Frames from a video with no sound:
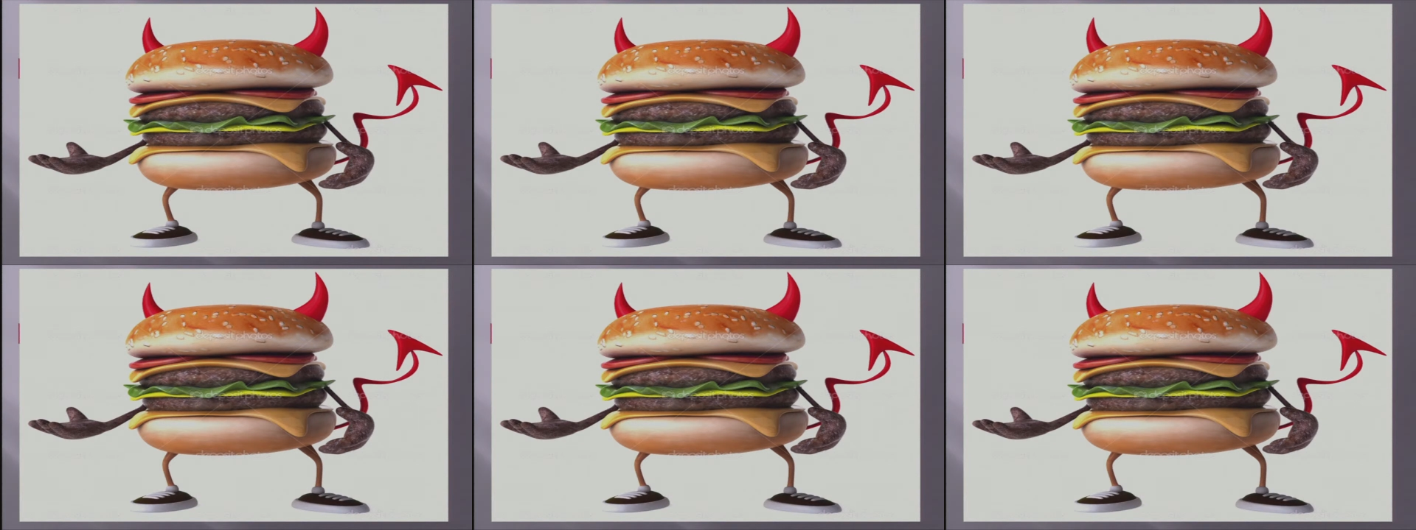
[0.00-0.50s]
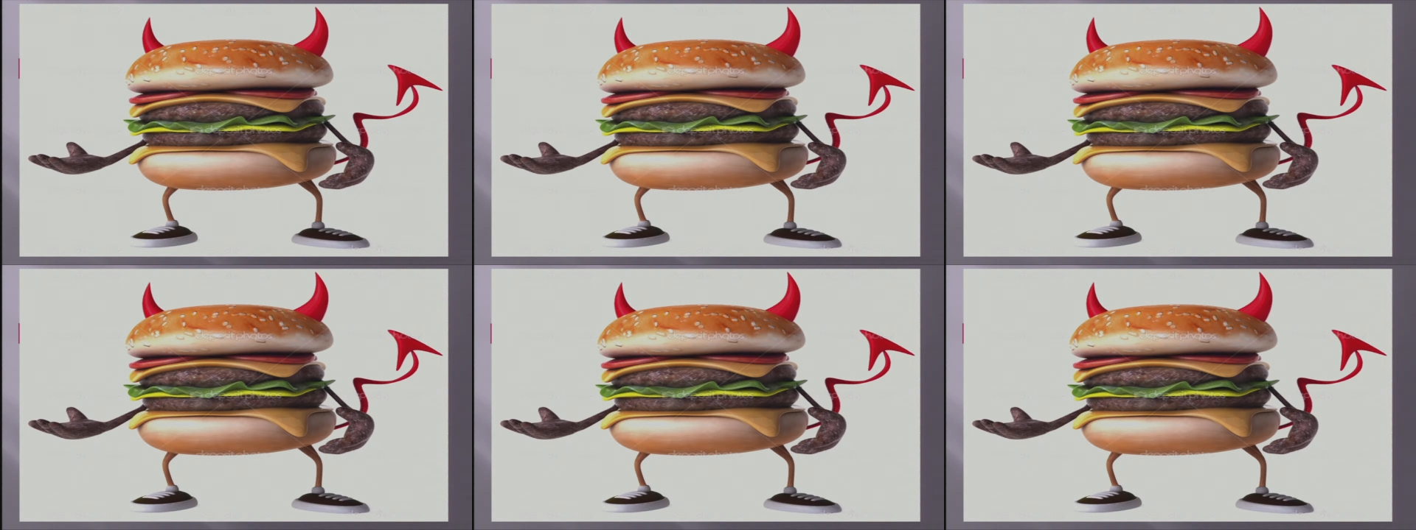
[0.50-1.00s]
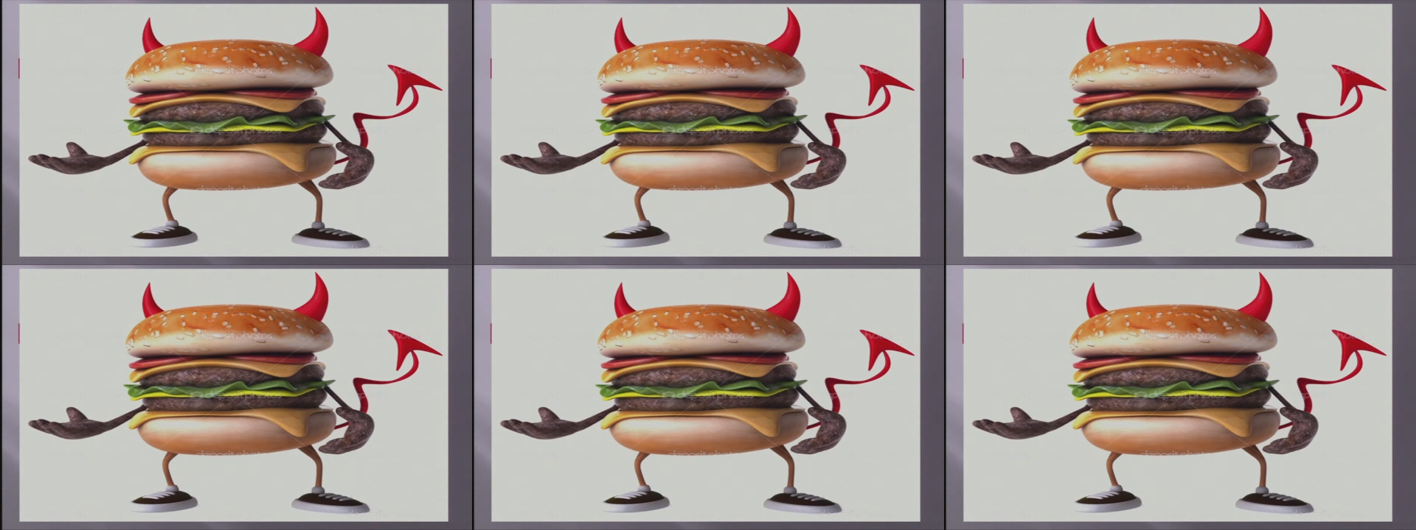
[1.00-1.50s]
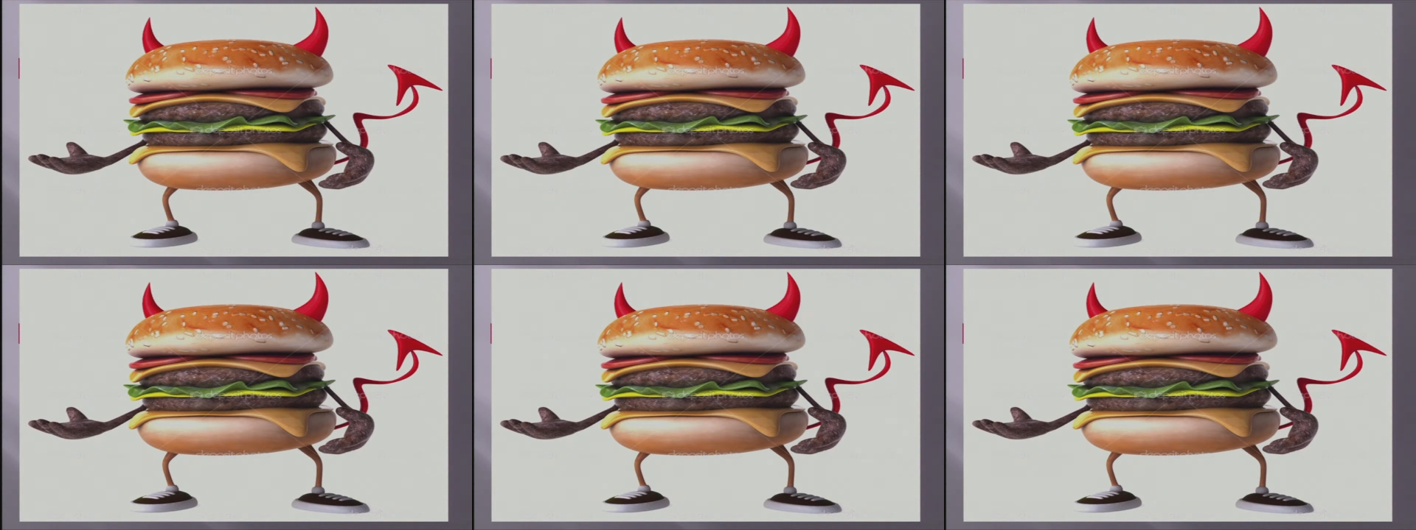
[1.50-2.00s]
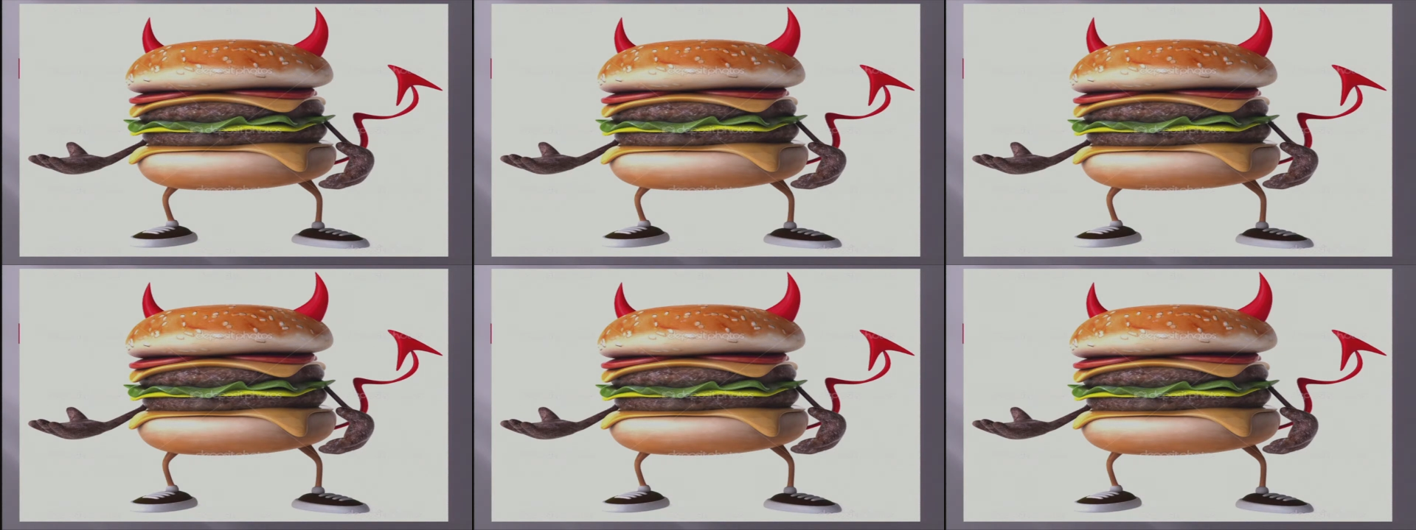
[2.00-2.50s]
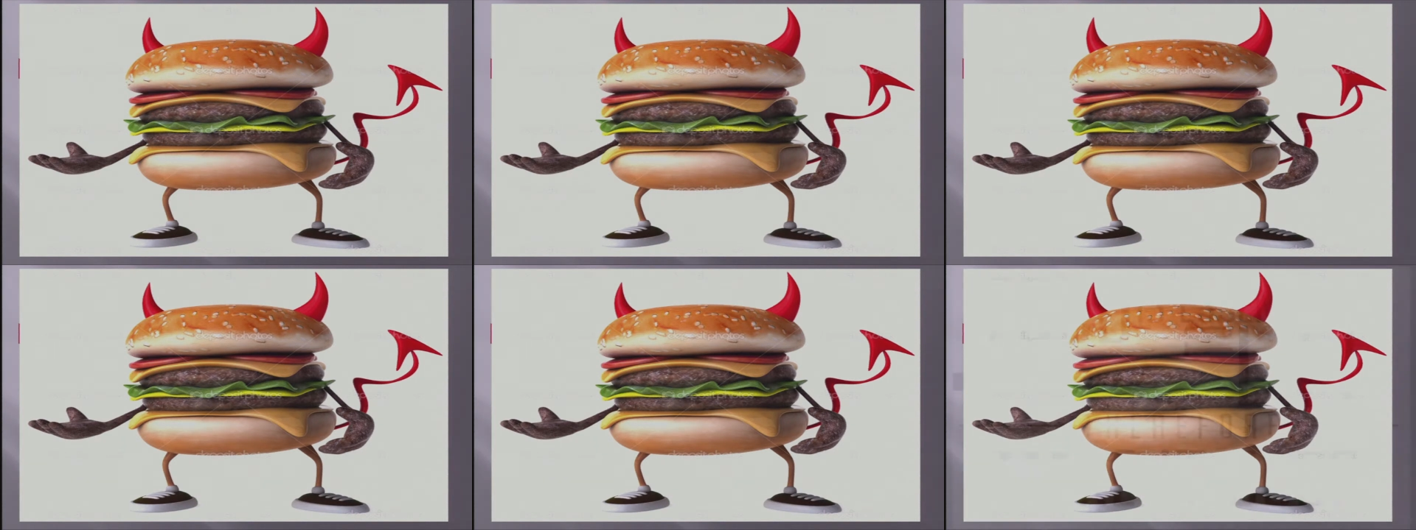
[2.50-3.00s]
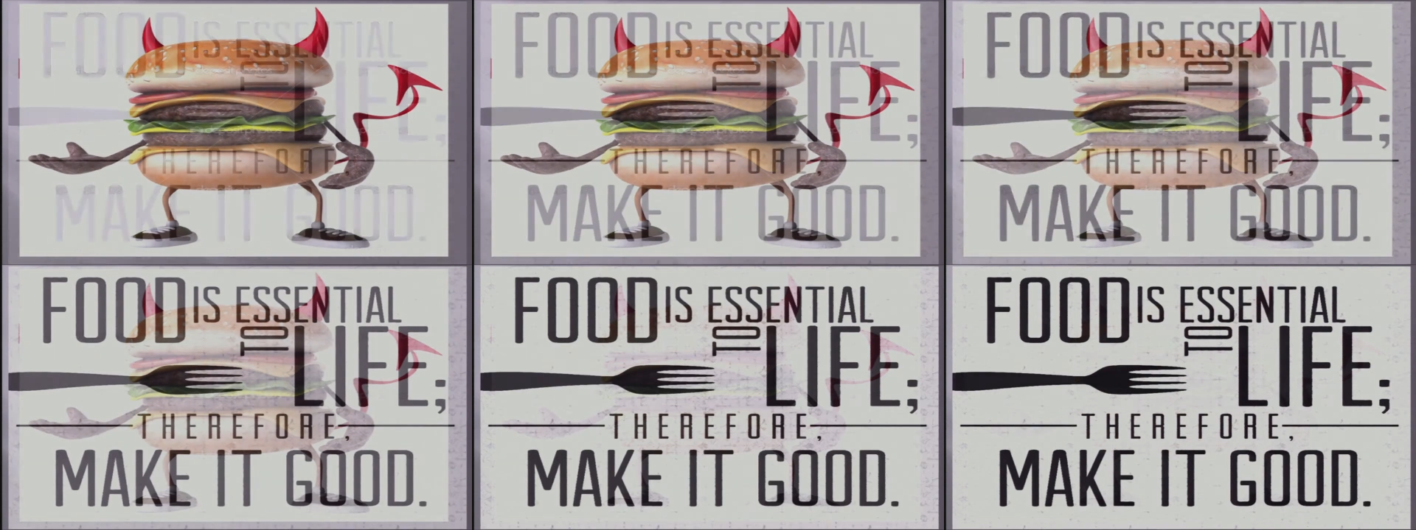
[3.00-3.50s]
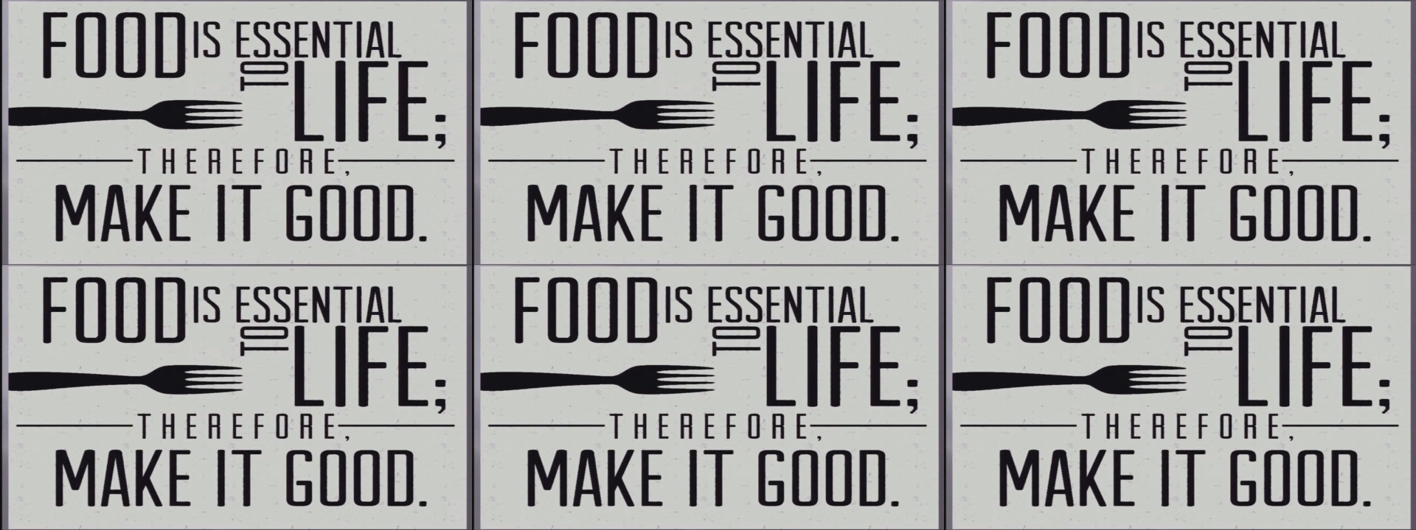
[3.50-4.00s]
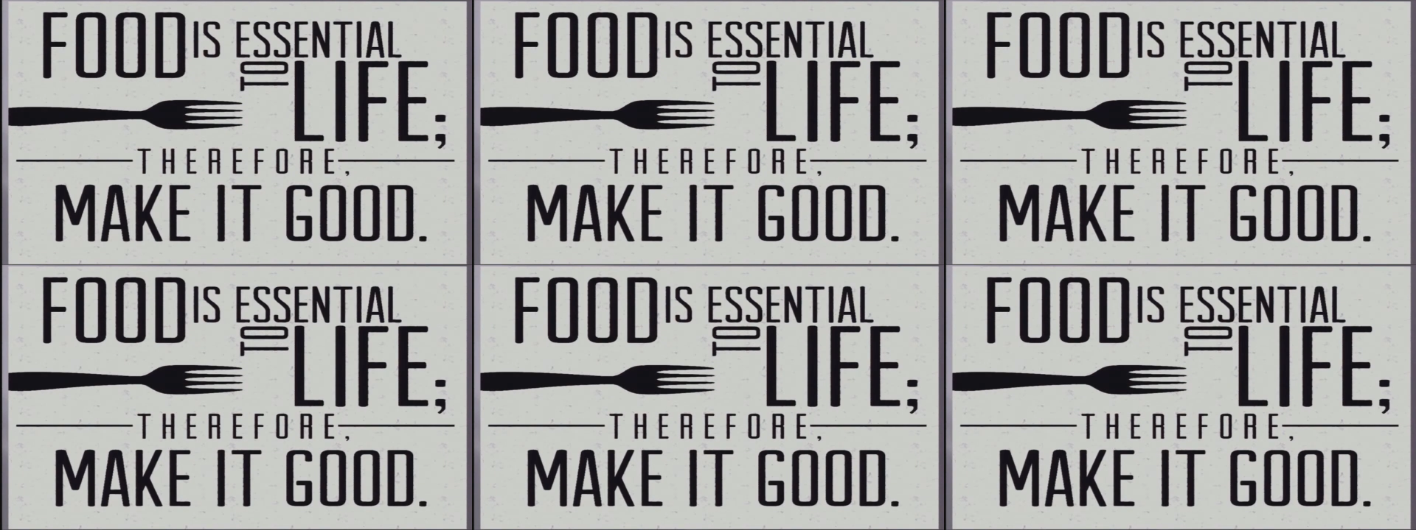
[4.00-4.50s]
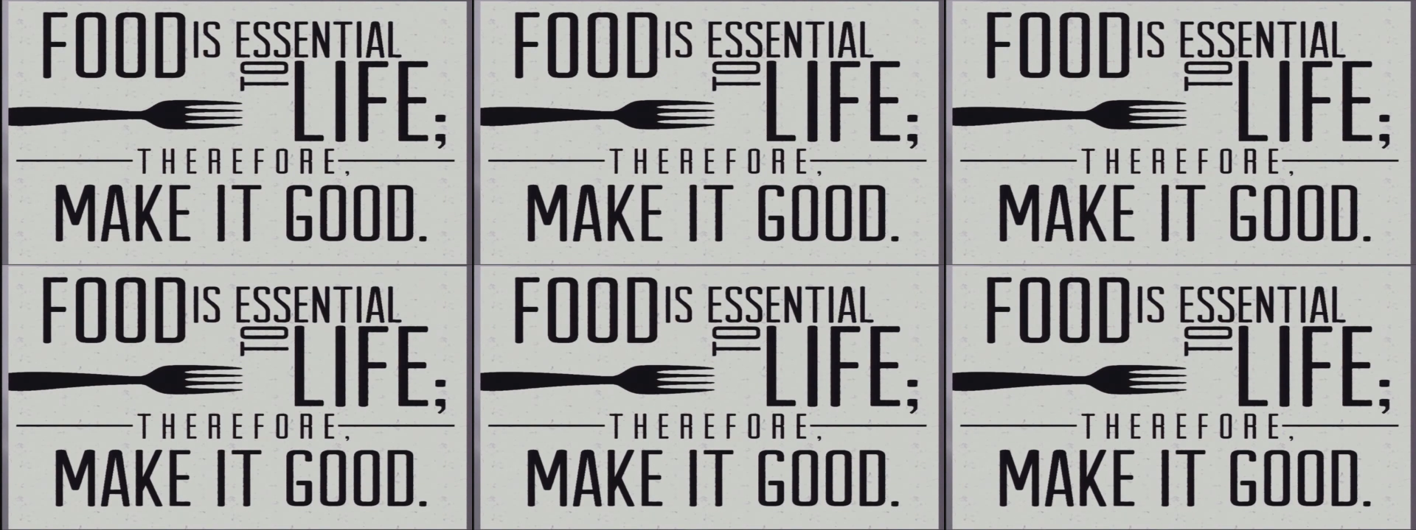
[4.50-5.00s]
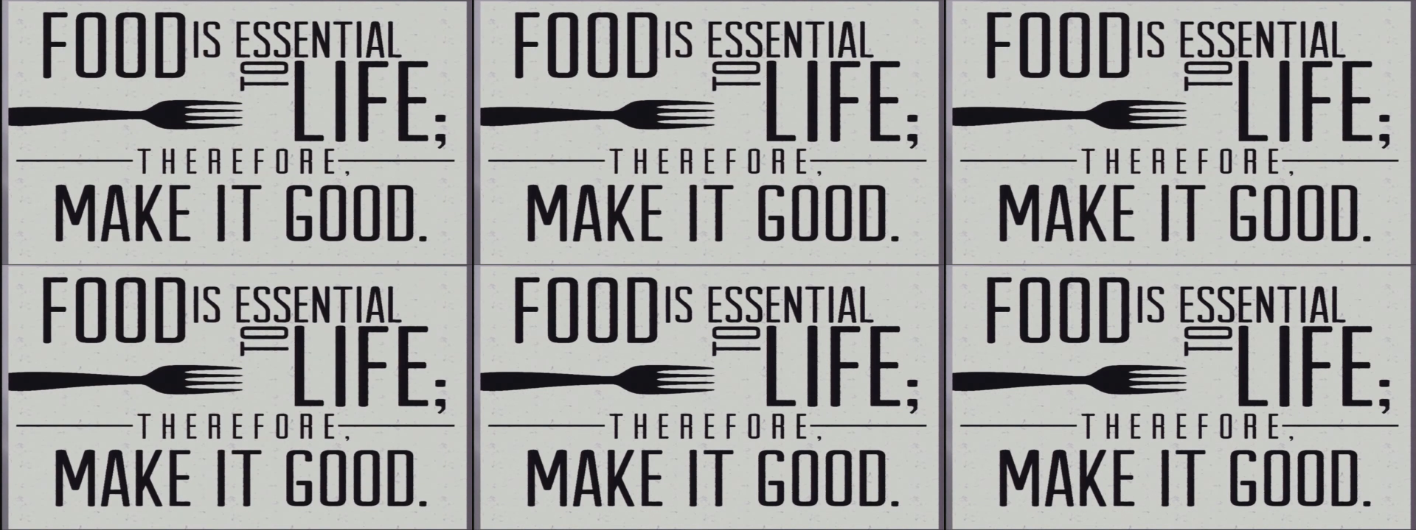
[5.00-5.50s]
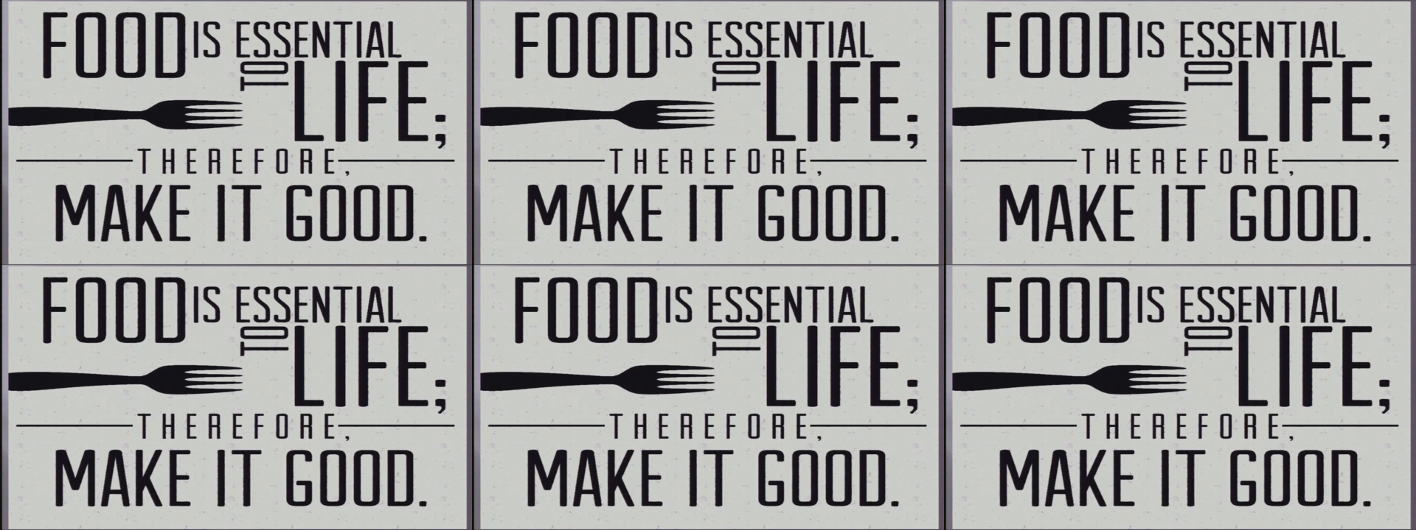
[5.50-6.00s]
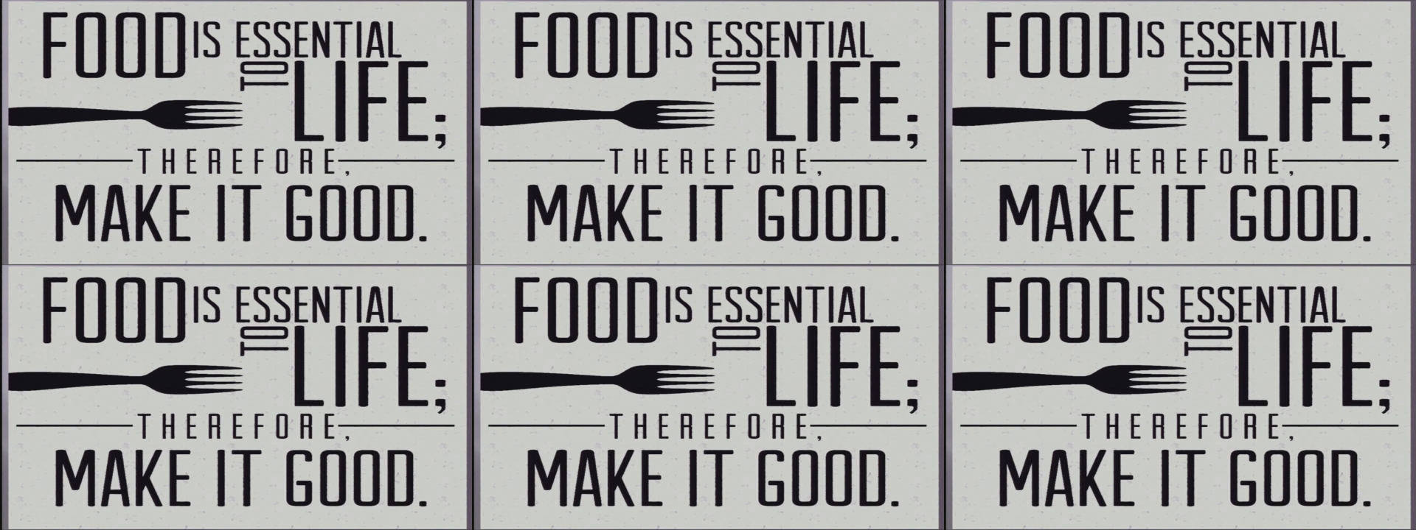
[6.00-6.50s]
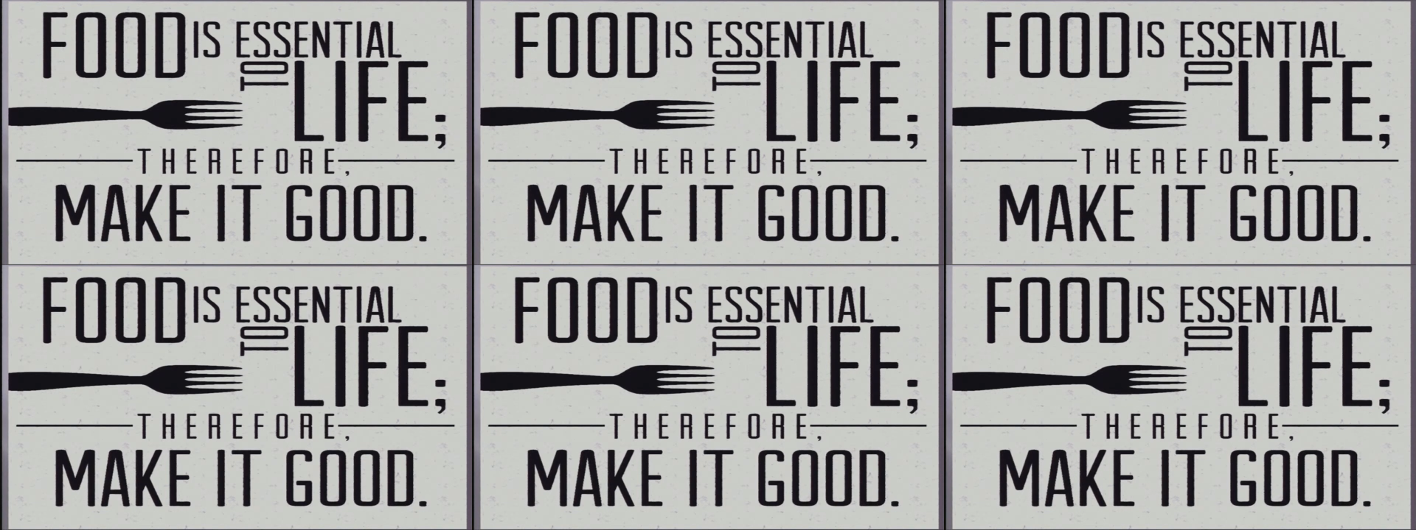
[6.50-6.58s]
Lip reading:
No face is visible, so there are no lips to read.